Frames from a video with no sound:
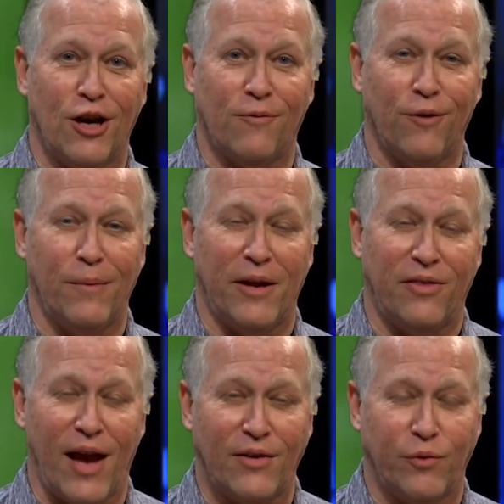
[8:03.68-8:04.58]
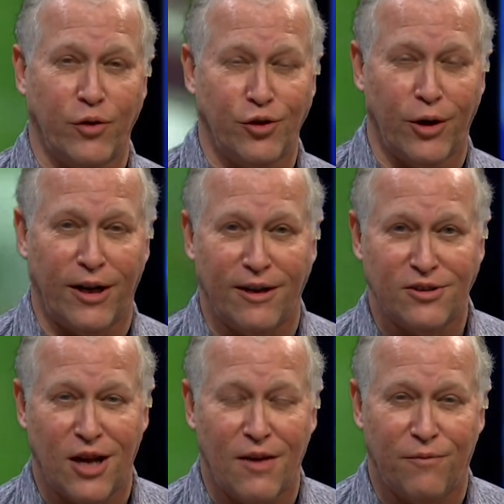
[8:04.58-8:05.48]
Chuck Freeby, thanks for joining
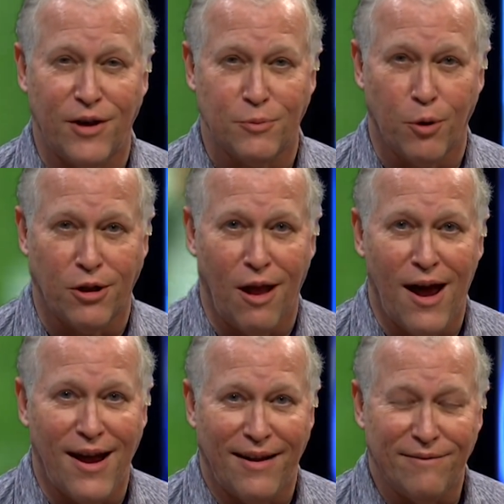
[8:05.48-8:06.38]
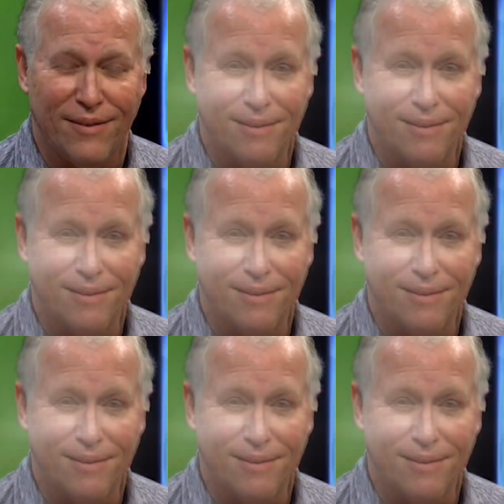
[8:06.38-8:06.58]
us on Facebook Live.